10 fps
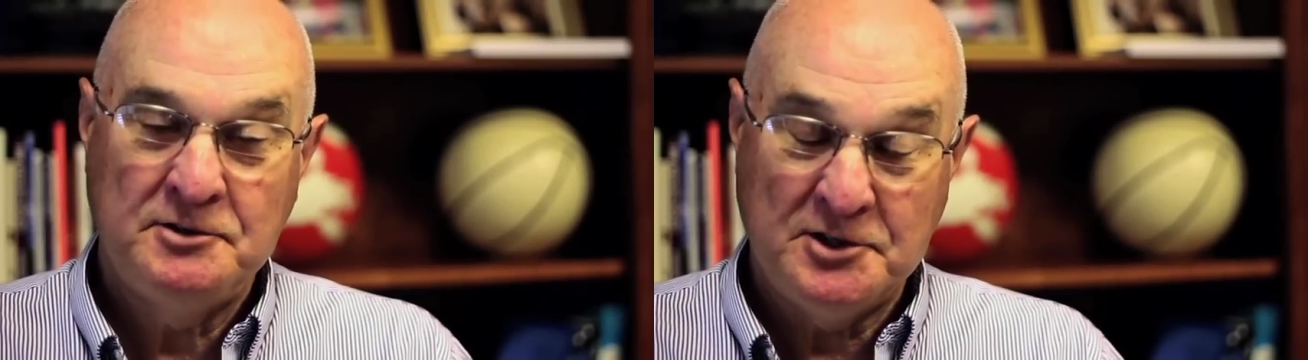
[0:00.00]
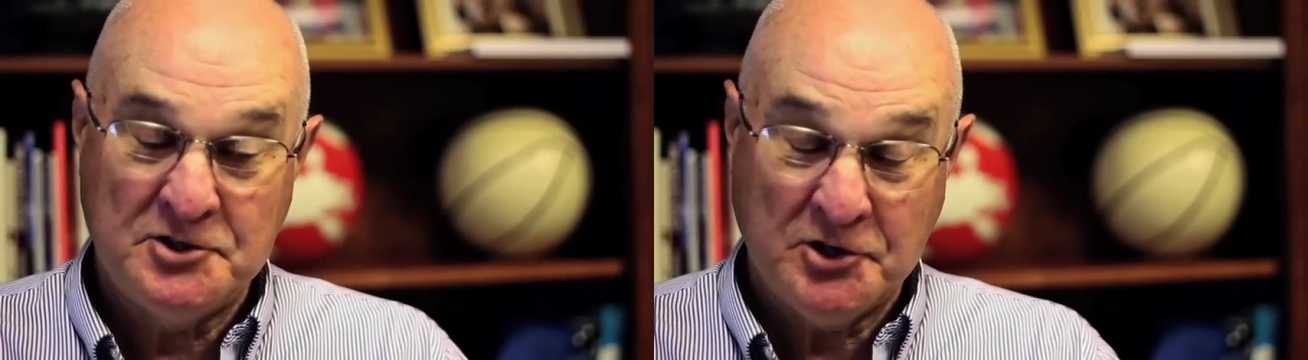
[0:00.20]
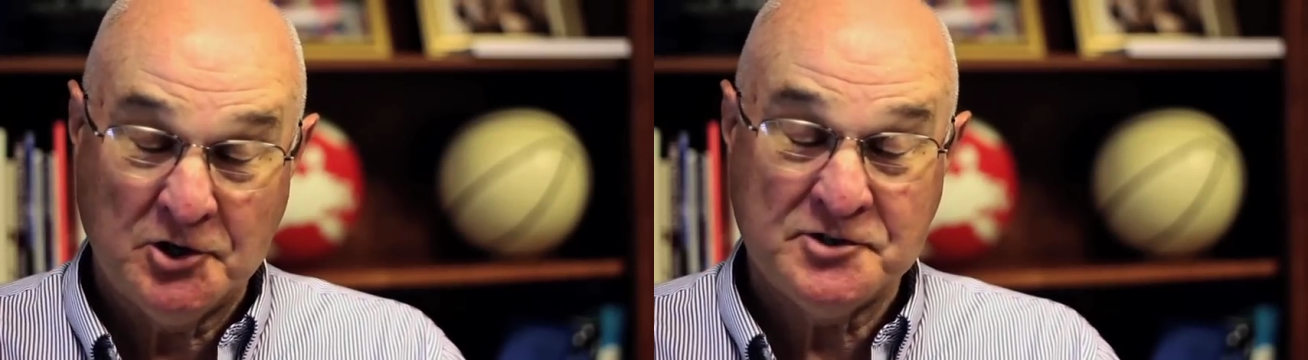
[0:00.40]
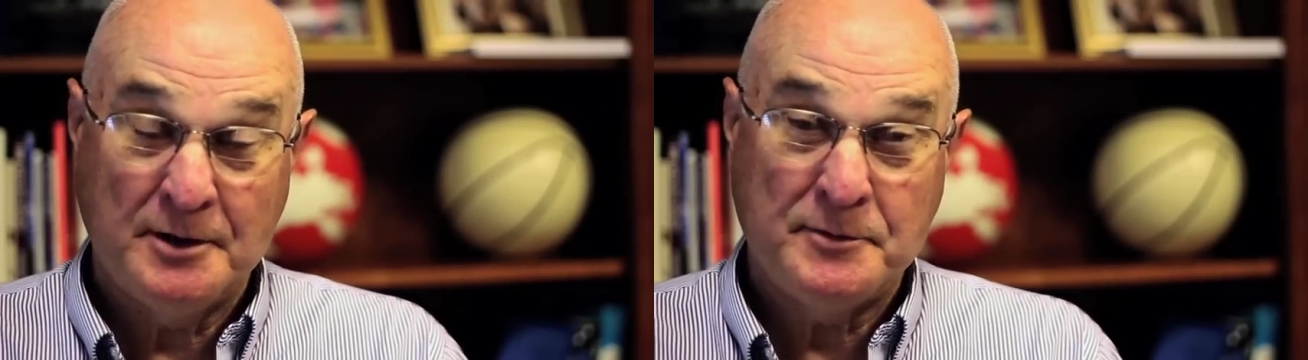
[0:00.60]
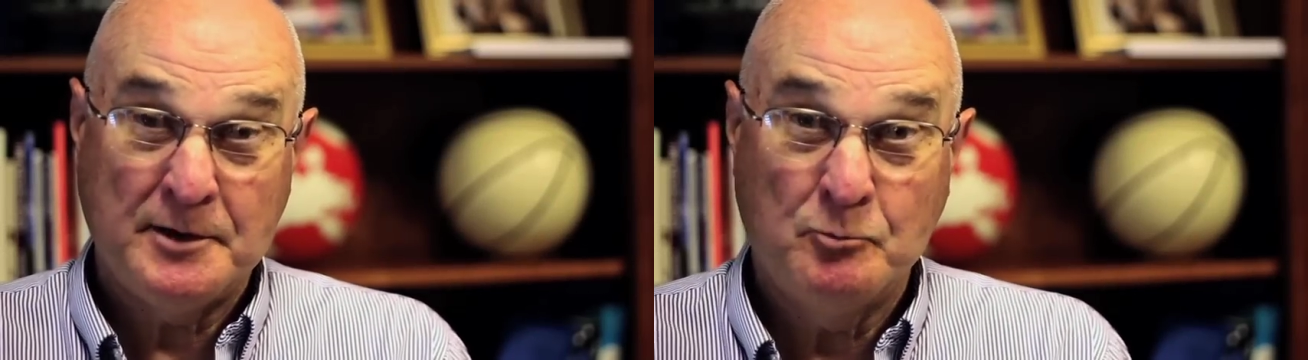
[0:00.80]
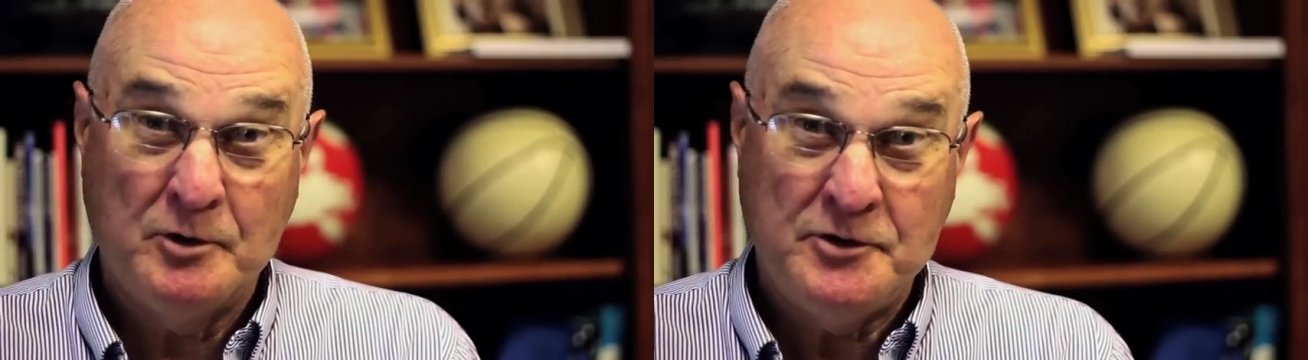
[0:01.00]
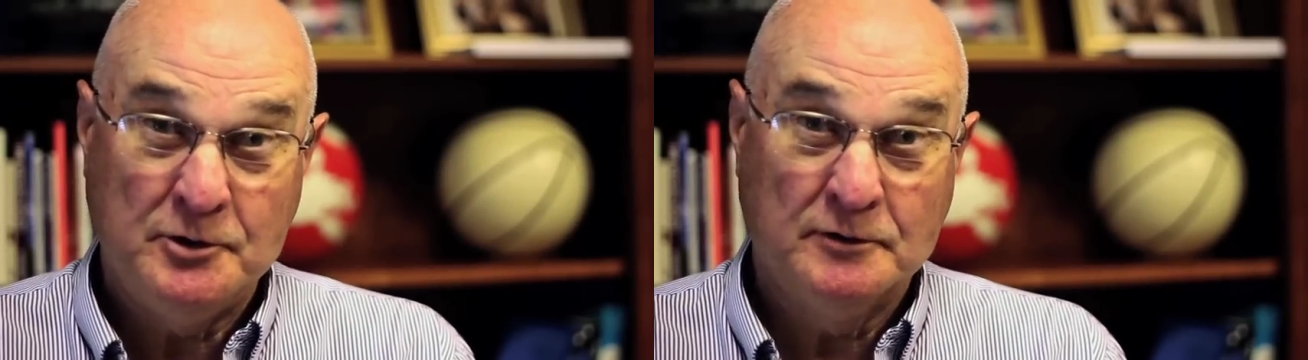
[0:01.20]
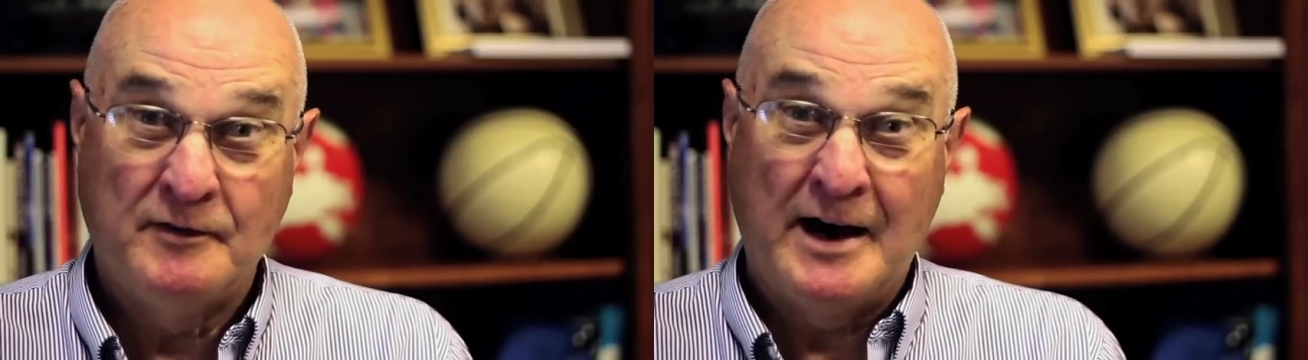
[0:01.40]
to share something with
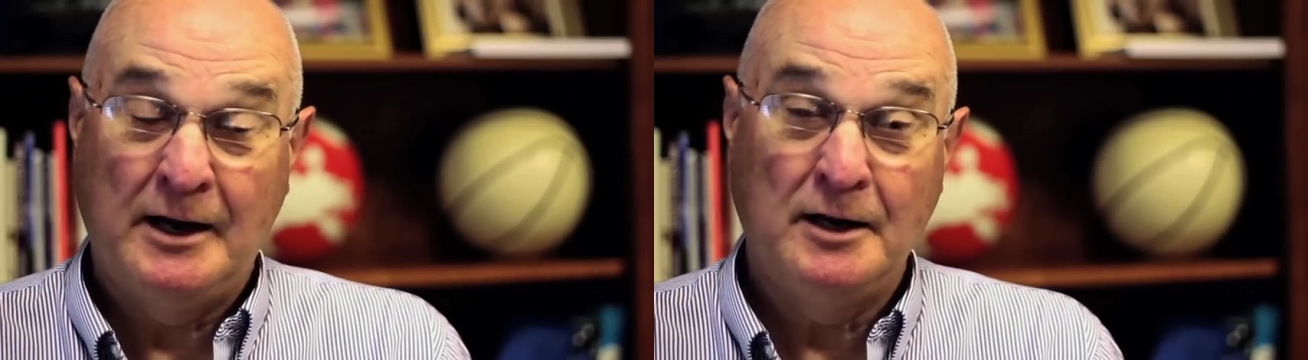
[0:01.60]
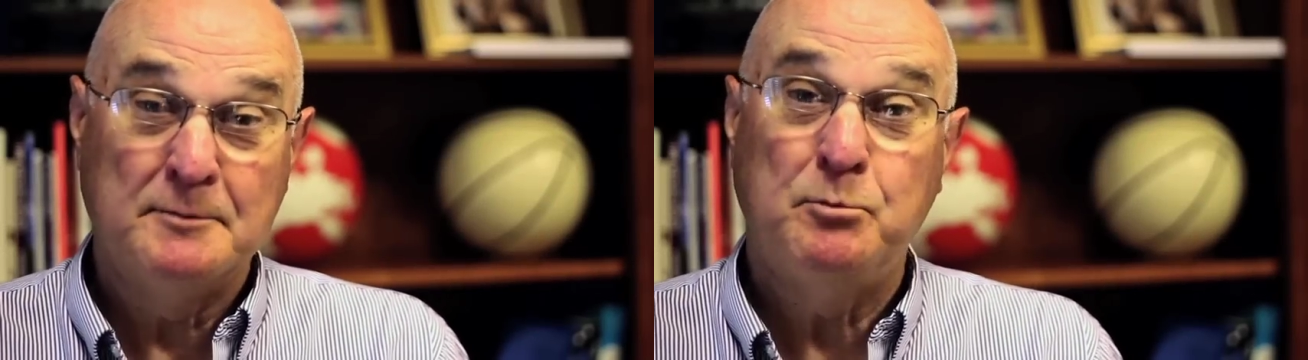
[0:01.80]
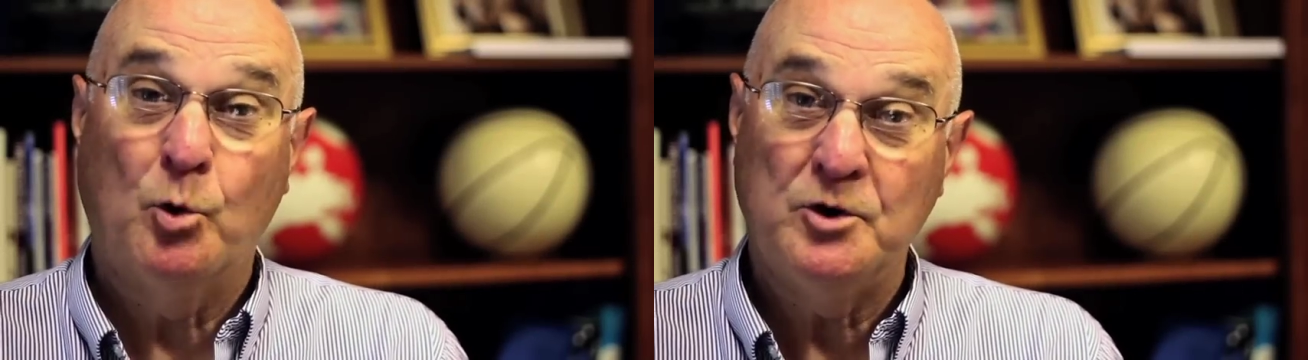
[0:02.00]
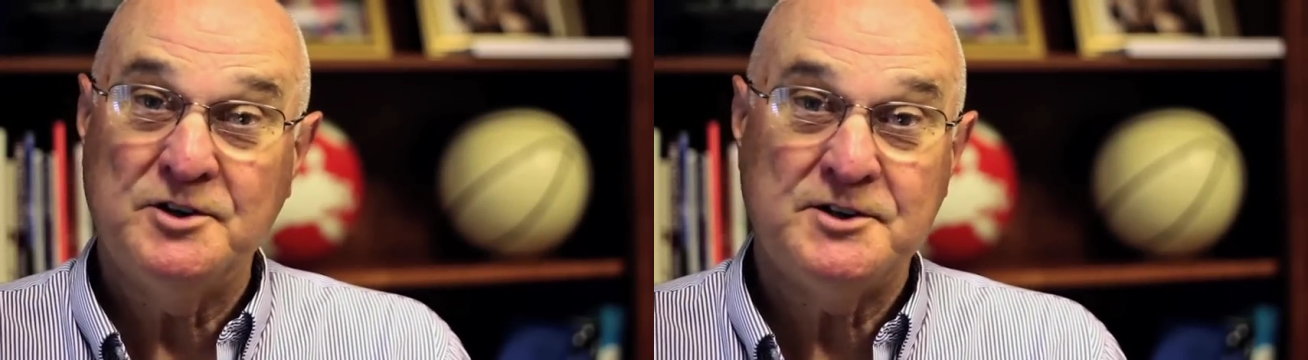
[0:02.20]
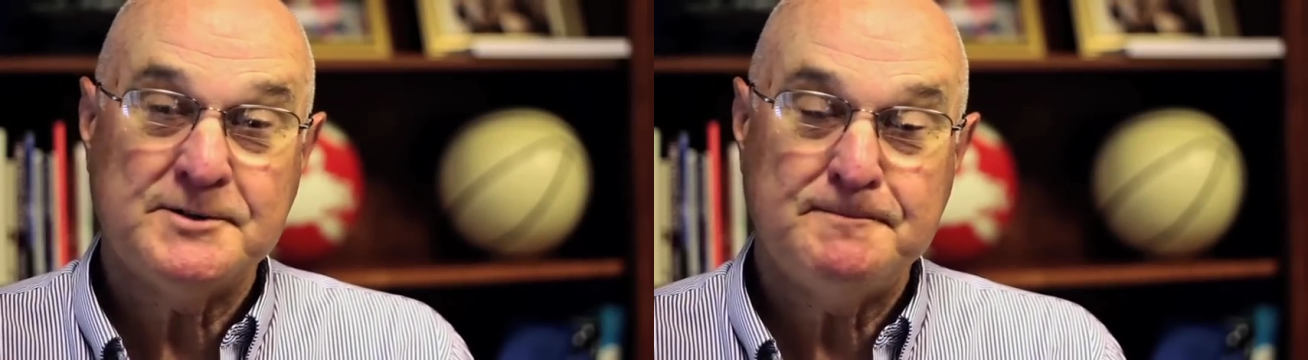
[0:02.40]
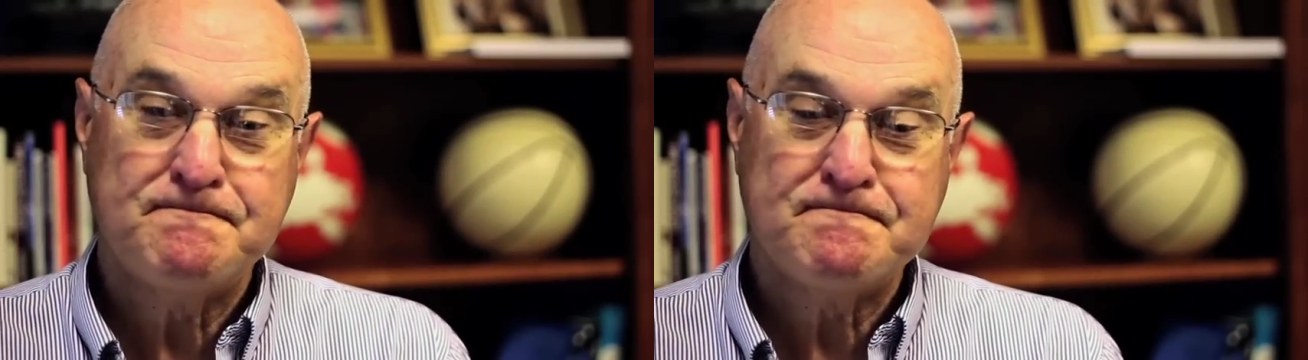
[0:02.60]
you of vital importance.